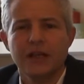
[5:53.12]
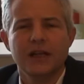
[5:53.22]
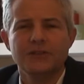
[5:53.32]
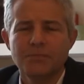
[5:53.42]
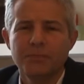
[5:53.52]

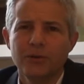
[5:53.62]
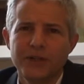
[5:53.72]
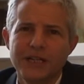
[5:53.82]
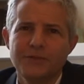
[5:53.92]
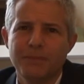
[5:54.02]
As
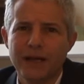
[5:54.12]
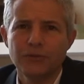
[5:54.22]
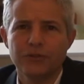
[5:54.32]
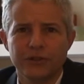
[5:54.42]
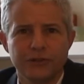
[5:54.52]
employees'
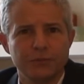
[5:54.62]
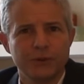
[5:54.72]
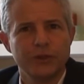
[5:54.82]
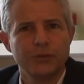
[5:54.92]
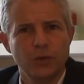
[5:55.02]
boundaries
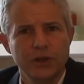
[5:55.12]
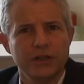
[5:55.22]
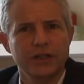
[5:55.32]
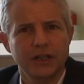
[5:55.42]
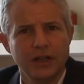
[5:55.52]
between
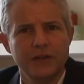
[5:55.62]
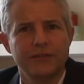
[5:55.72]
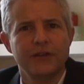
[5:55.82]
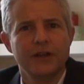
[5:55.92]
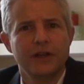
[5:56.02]
work and
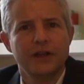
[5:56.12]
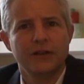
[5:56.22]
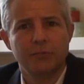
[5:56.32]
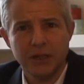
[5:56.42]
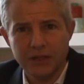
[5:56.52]
life
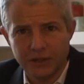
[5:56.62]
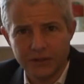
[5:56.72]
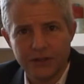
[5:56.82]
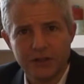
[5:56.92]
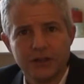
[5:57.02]
have blurred,
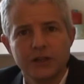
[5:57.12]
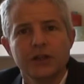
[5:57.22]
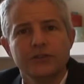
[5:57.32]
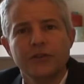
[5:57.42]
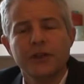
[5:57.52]

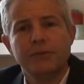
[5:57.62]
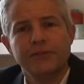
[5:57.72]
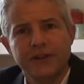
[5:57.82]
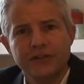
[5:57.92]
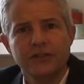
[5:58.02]
so their
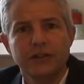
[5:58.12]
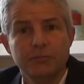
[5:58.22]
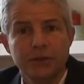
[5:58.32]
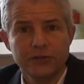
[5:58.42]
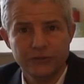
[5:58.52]
professional
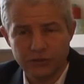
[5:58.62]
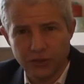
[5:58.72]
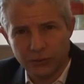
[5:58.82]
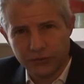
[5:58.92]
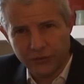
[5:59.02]
and personal
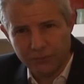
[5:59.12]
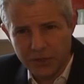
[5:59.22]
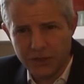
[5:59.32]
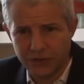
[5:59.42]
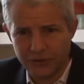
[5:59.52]
goals have
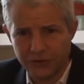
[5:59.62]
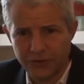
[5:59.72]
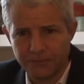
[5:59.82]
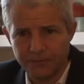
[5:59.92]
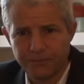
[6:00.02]
merged.
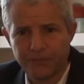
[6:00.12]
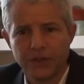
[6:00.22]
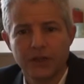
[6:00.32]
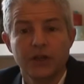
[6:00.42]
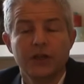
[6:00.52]

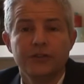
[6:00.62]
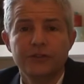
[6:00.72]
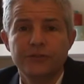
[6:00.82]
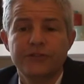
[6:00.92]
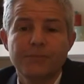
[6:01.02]

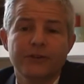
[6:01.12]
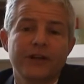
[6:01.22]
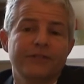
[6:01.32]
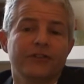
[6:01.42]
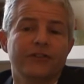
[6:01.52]
Due to
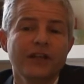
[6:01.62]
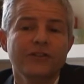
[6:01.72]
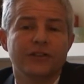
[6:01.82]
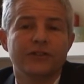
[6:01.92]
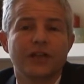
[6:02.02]
demographic
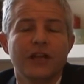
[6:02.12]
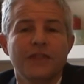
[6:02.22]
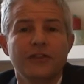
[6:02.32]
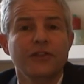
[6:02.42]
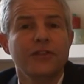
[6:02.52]
changes,
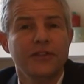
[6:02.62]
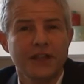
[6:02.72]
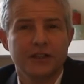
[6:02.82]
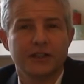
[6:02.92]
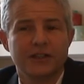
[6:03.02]
there's a thinner